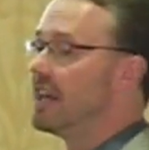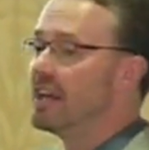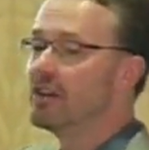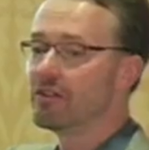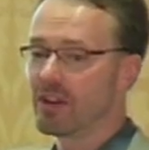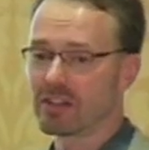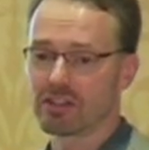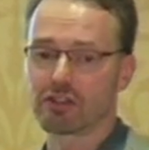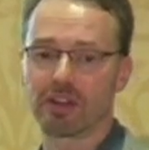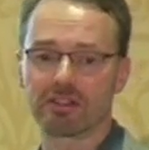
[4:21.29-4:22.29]
here they're actually
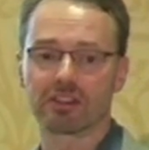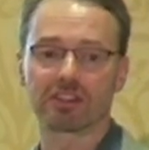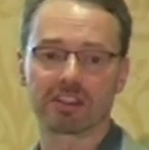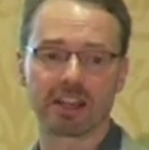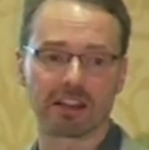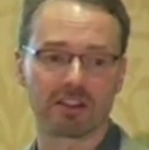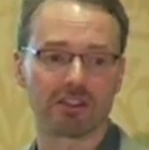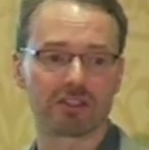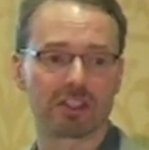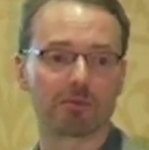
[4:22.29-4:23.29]
transitioning
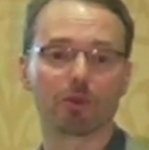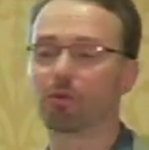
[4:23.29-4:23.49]
technology in, and we're